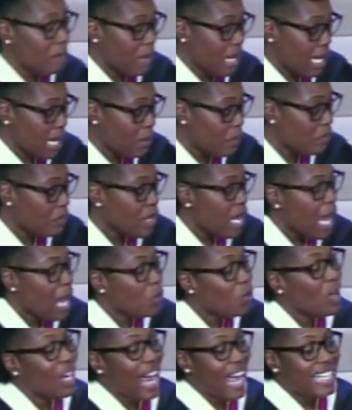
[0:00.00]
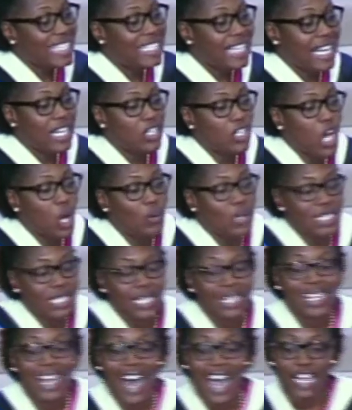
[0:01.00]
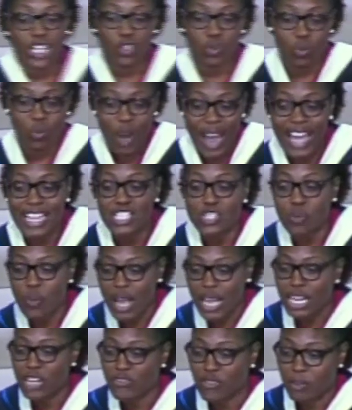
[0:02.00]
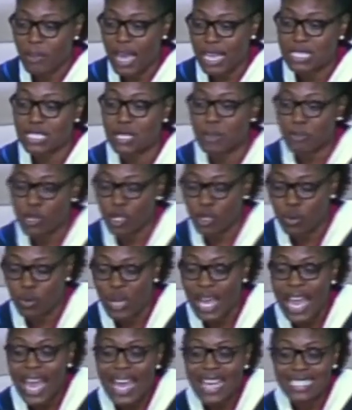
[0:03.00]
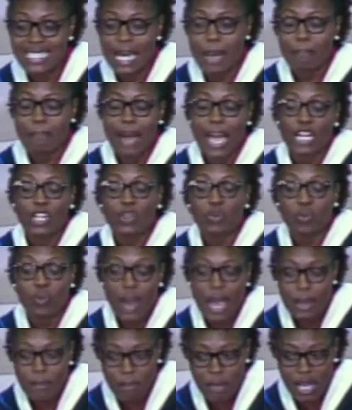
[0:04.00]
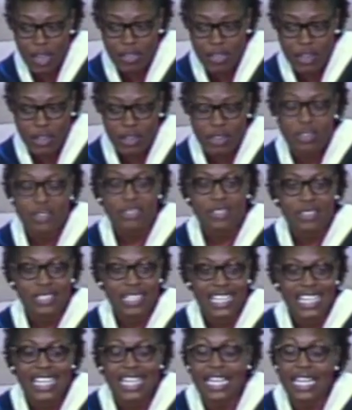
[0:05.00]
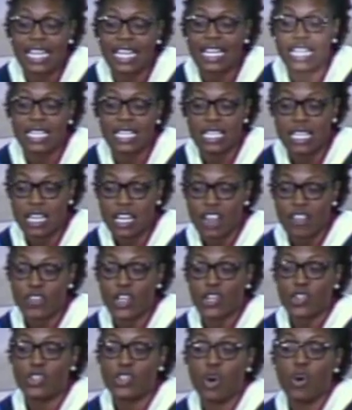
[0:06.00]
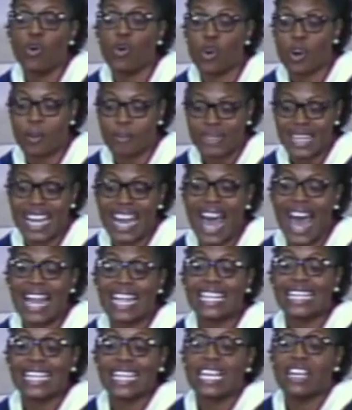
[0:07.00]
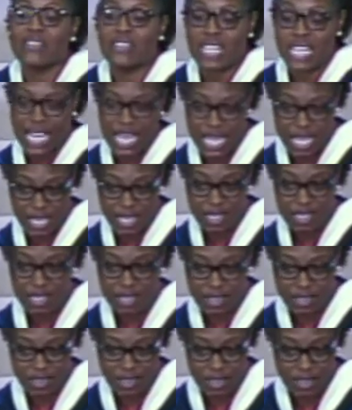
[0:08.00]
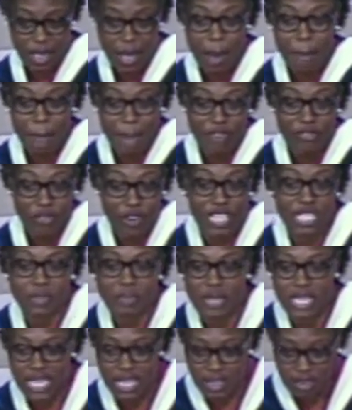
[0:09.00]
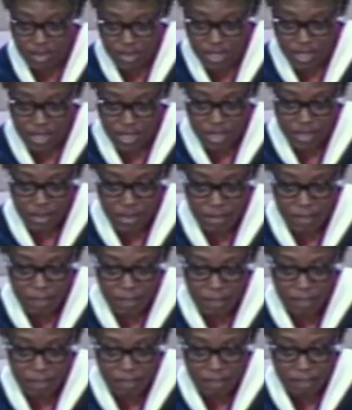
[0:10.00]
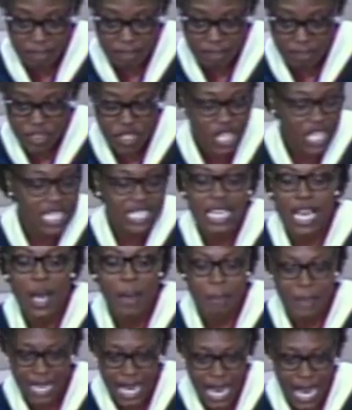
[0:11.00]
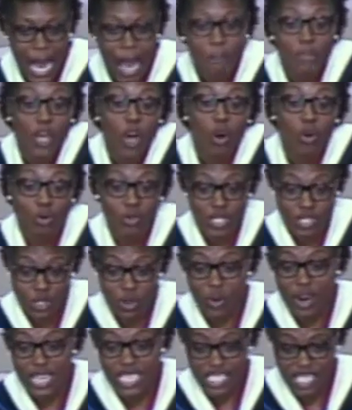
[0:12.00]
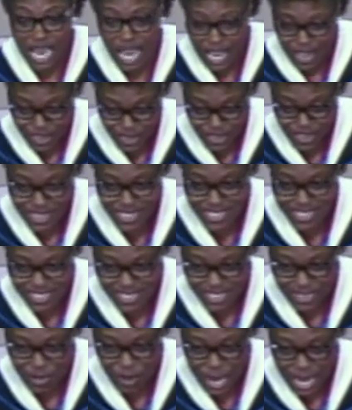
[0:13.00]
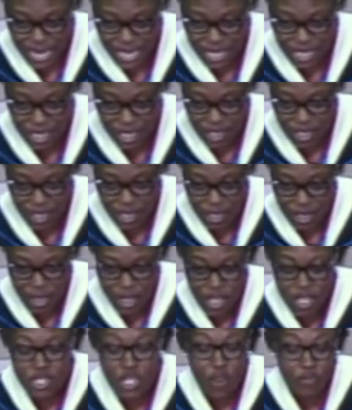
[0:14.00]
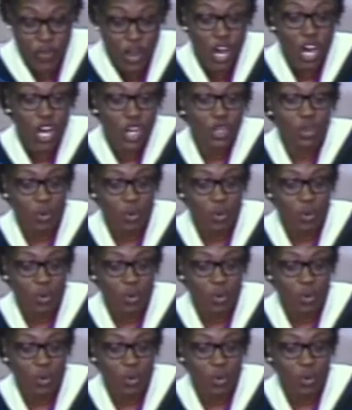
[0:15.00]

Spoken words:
me, and what I didn't know until I graduated from SMU is that my grandmother cleaned the dorm that I lived in my freshman year. She didn't tell me that. I'm the oldest grandchild, right? So for her